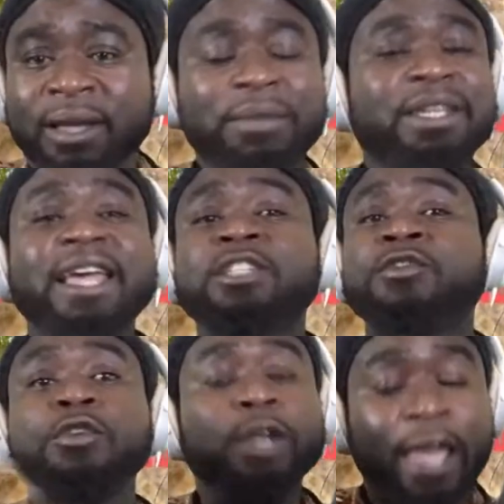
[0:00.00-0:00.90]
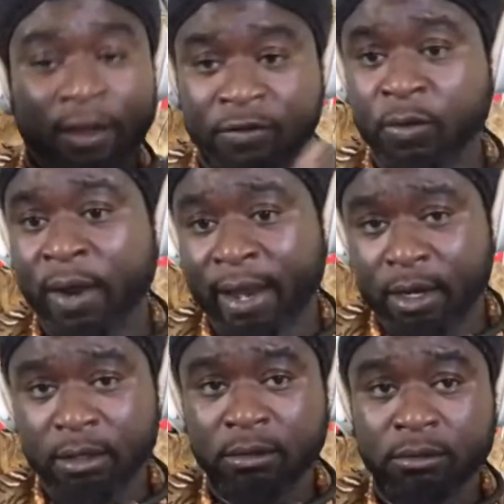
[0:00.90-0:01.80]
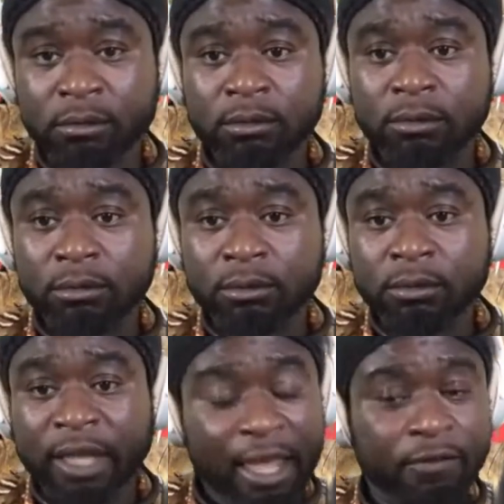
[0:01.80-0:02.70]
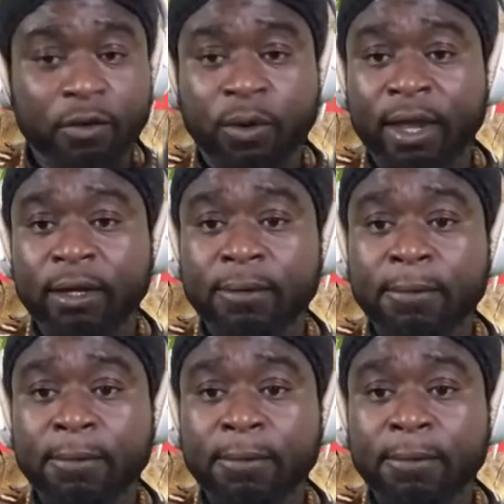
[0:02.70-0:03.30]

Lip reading: there's food everywhere. Everywhere.